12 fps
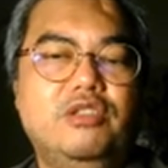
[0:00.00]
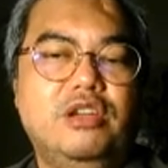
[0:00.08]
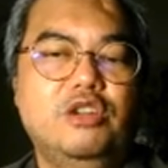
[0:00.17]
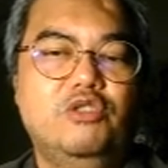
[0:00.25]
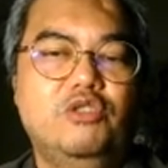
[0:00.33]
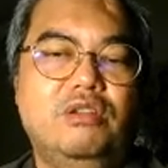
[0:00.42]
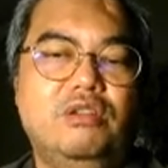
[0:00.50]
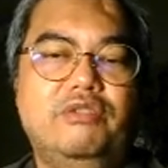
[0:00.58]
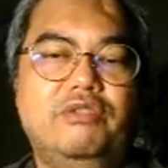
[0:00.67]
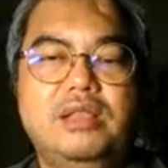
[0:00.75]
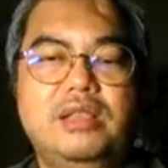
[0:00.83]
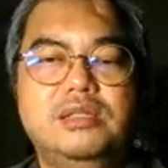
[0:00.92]
the agreed
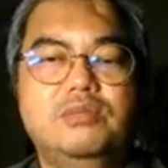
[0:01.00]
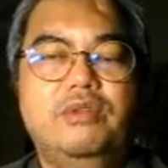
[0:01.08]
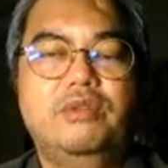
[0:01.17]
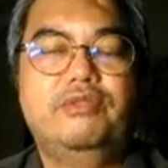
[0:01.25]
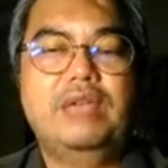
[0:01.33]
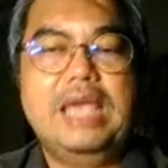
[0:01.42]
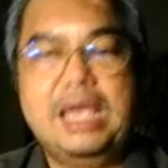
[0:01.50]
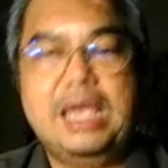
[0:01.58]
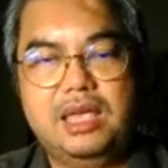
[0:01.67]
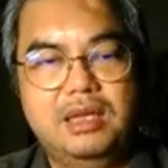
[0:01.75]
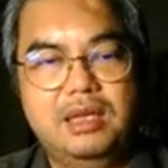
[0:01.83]
offense with A.